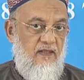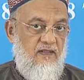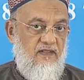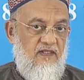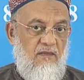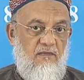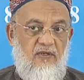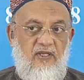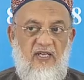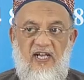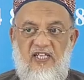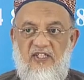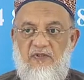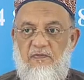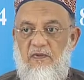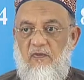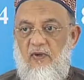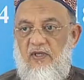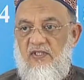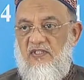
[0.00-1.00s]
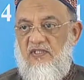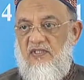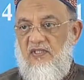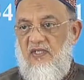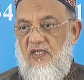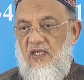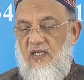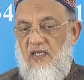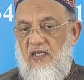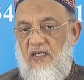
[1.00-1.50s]
Somebody asked me once
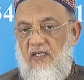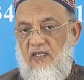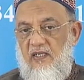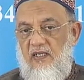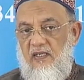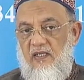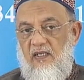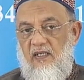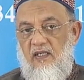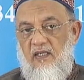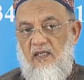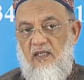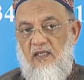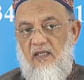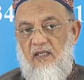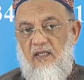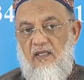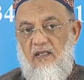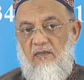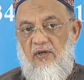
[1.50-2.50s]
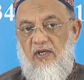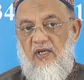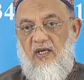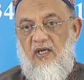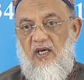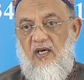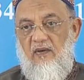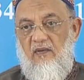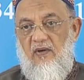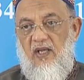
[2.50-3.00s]
in
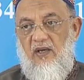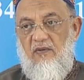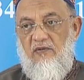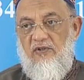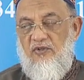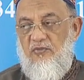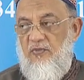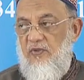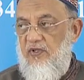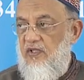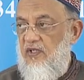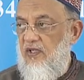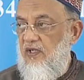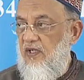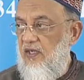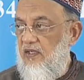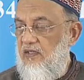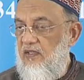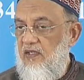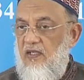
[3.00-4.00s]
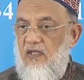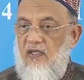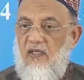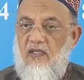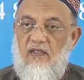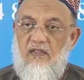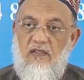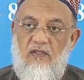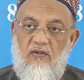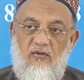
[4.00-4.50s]
America when I was speaking at
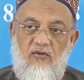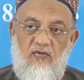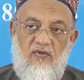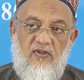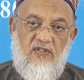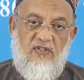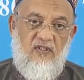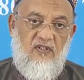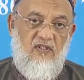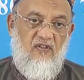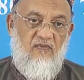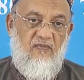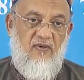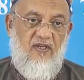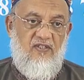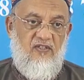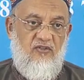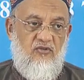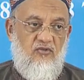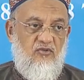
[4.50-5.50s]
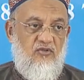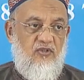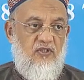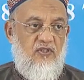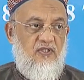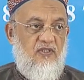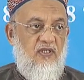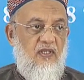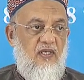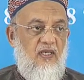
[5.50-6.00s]
the University of
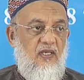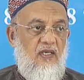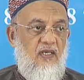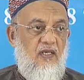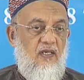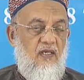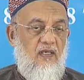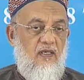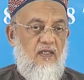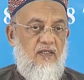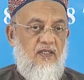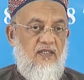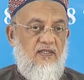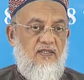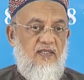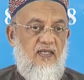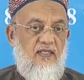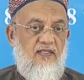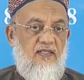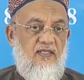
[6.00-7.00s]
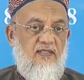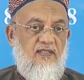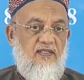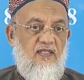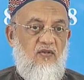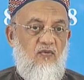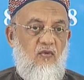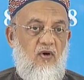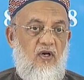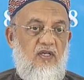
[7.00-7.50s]
Massachusetts, they
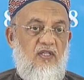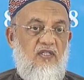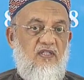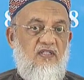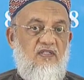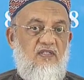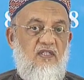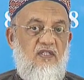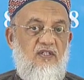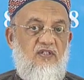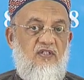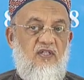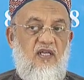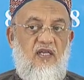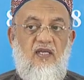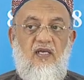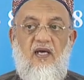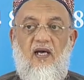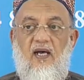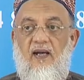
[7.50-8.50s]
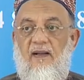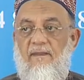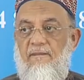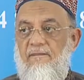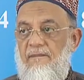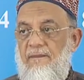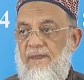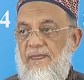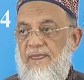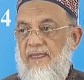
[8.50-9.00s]
said, what is the Sharia
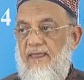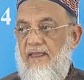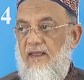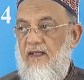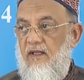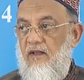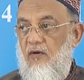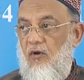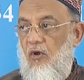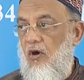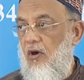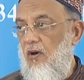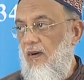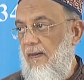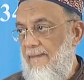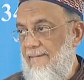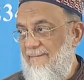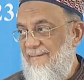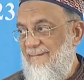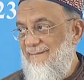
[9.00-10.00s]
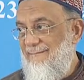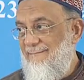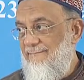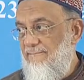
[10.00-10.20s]
law?